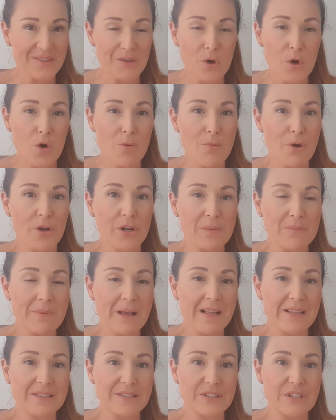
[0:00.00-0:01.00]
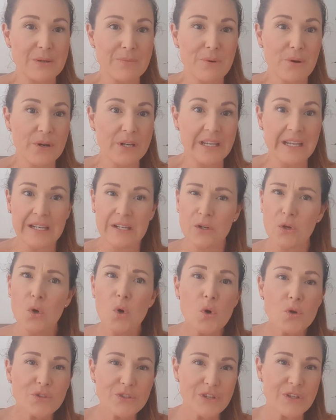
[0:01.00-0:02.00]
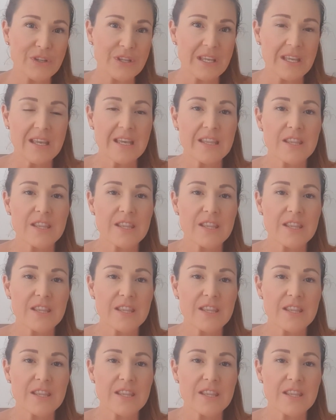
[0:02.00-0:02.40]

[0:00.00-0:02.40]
the hormone imbalance in your body and causing